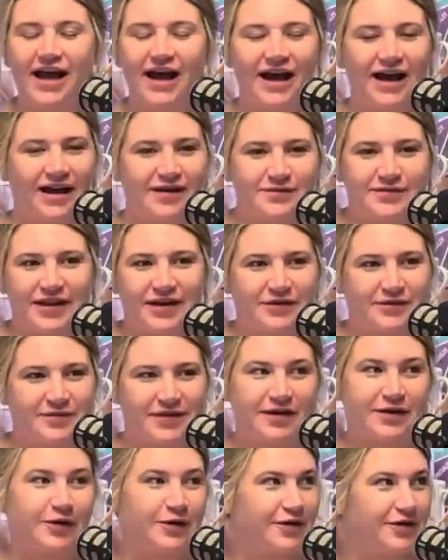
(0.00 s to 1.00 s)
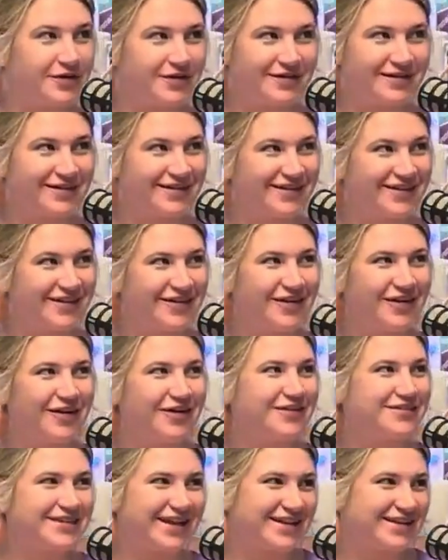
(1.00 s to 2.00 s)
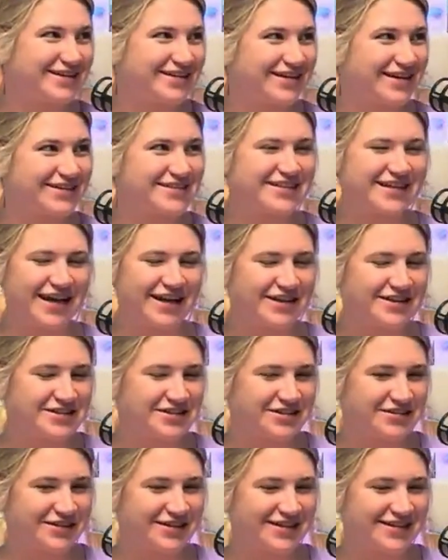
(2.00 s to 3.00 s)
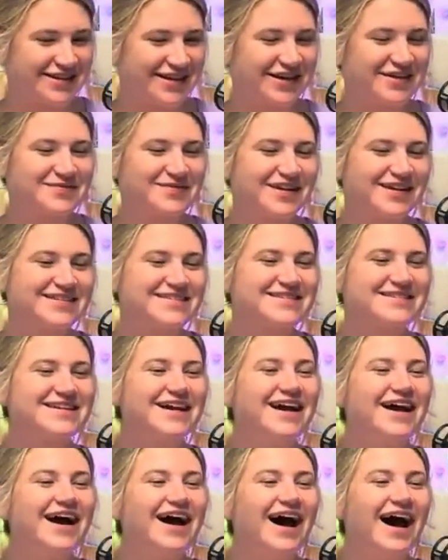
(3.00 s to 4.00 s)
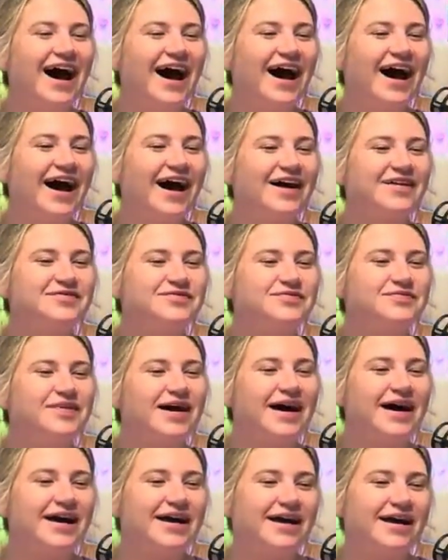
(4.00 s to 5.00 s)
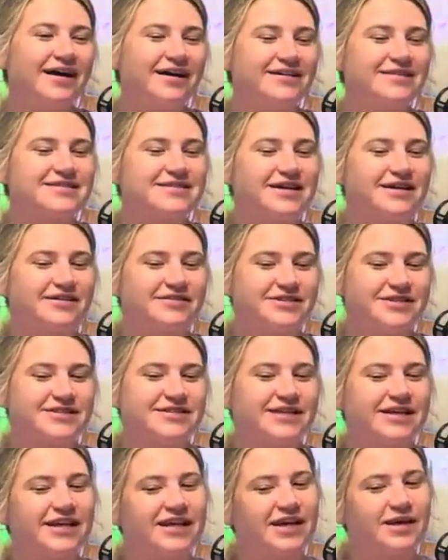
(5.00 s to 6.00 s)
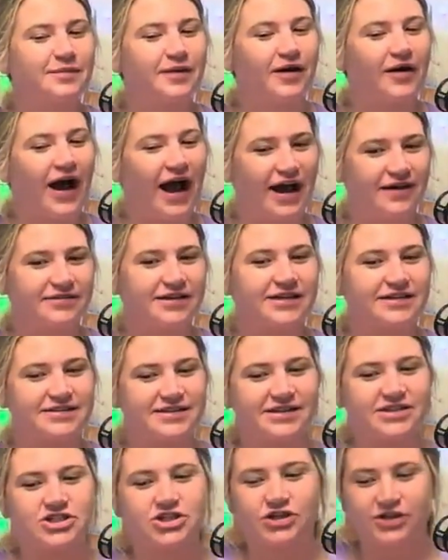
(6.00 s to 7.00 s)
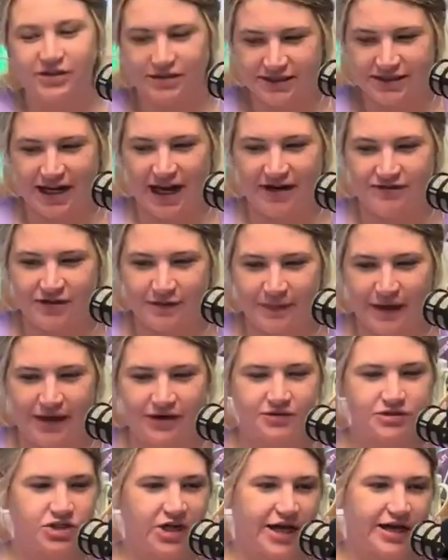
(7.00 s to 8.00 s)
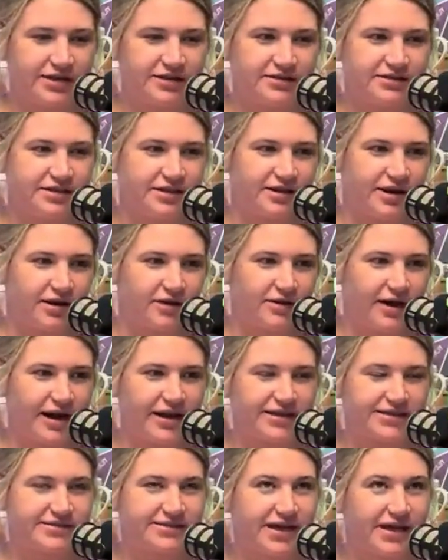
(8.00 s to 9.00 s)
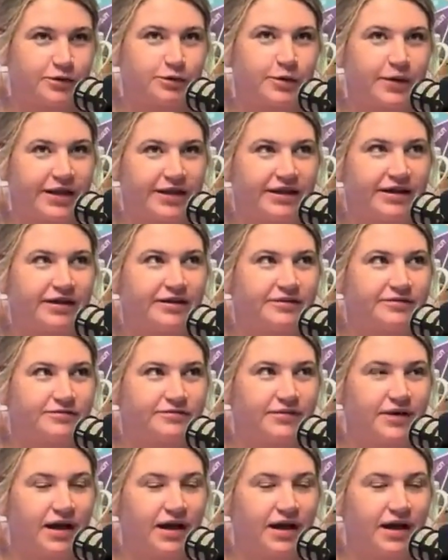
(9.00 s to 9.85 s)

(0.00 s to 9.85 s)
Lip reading: But that would be a whole nother thing to get into with a therapist. But also just thinking about having a 6-year-old and having my own child, I get really,